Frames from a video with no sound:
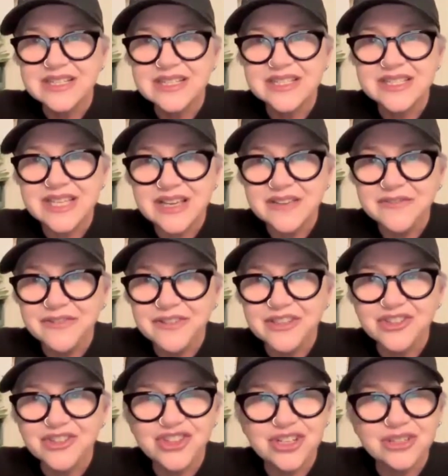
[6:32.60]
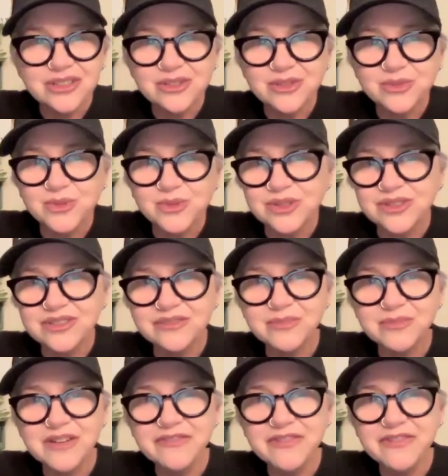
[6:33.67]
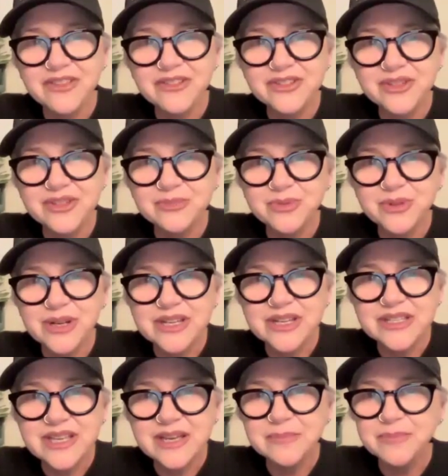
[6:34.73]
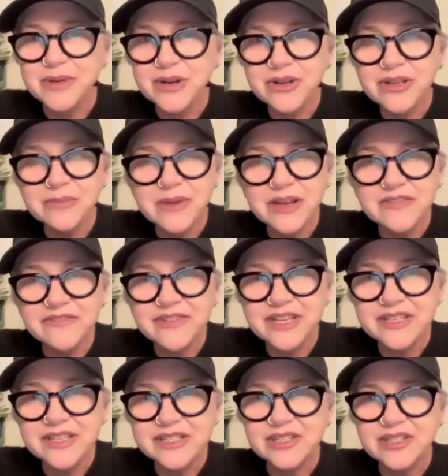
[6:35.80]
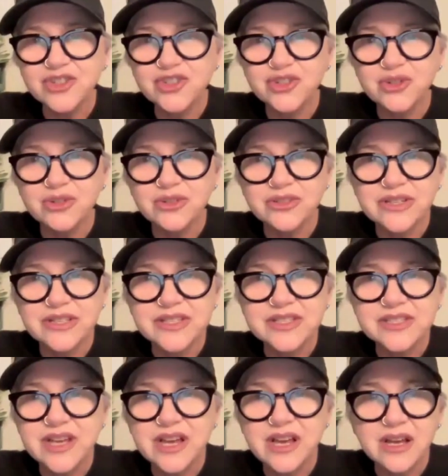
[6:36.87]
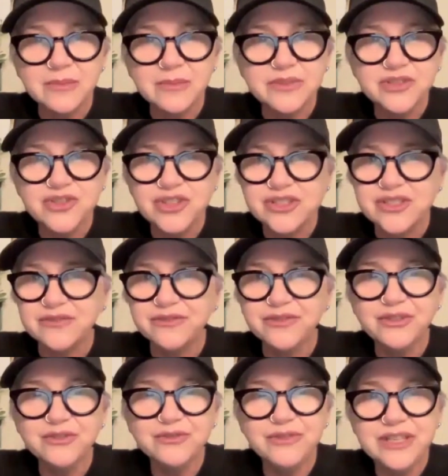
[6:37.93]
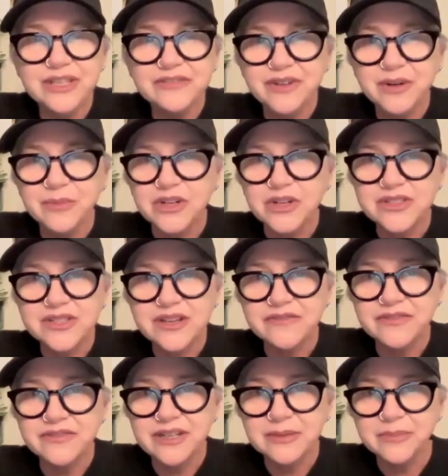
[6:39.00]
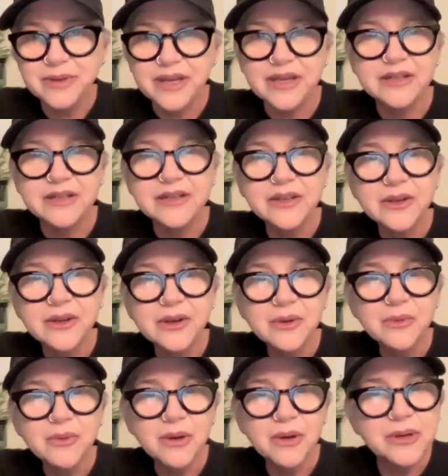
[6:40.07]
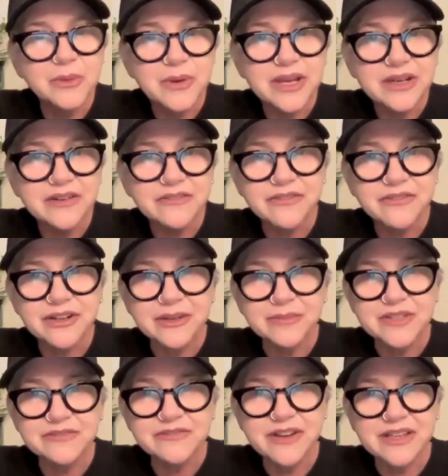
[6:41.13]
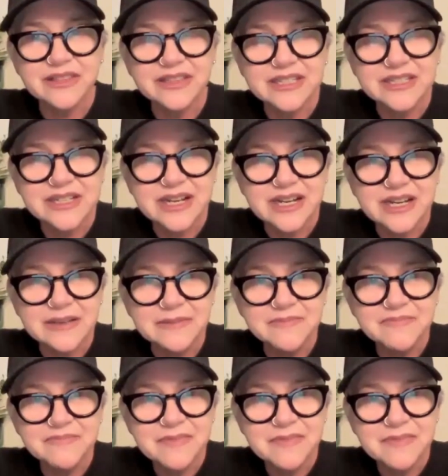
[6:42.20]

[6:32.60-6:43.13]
Safe in the sheltered world of my father's embrace, I buried my face in his shoulder and sobbed just a few feet from our suffering pet while we waited for him to finally die.